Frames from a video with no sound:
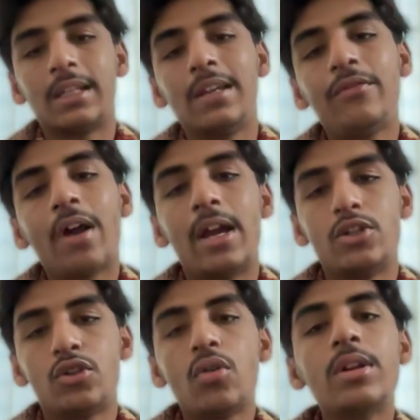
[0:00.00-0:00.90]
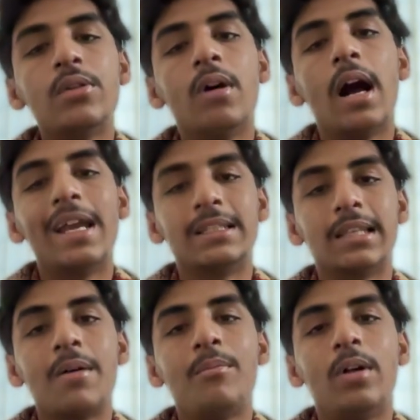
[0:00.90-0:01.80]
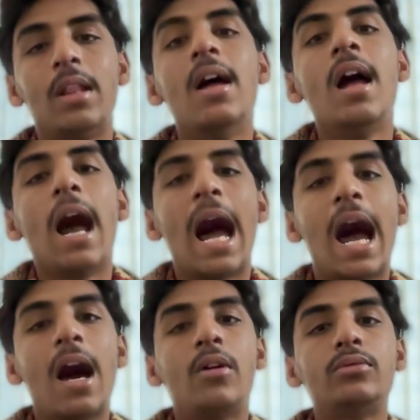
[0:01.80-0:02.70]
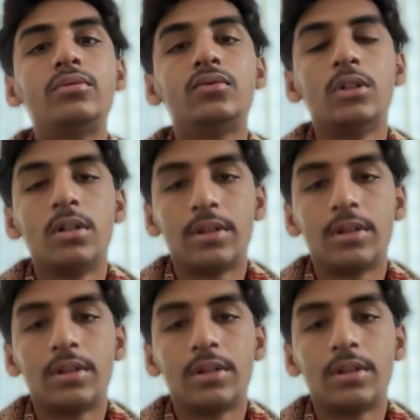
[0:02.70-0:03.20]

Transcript: If I show you an example how